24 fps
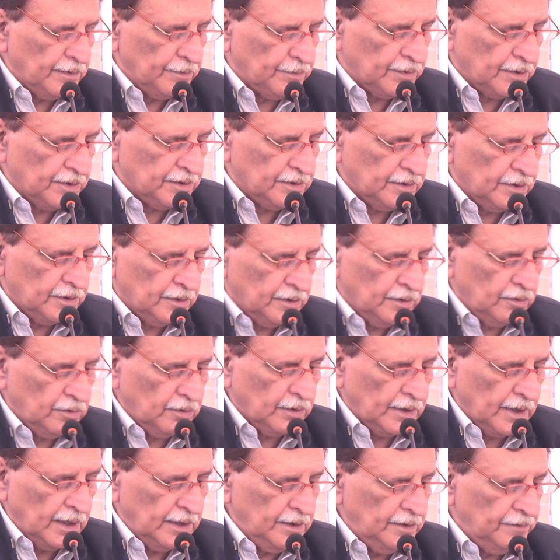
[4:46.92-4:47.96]
operation
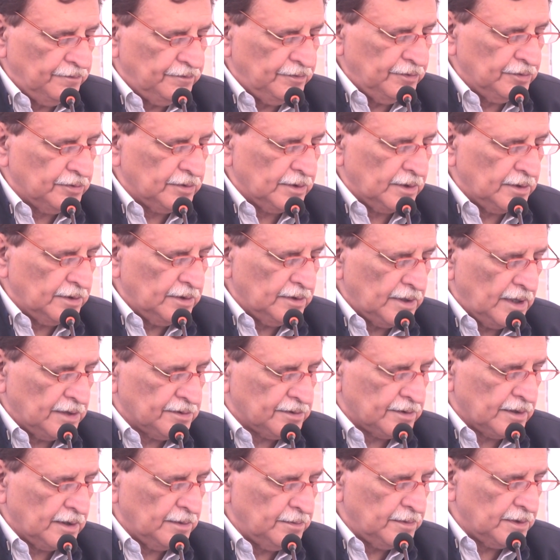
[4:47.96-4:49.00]
during any future
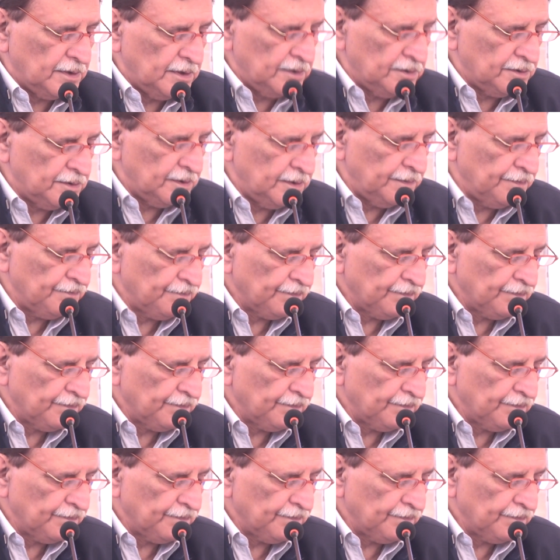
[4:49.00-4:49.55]
disaster emergency.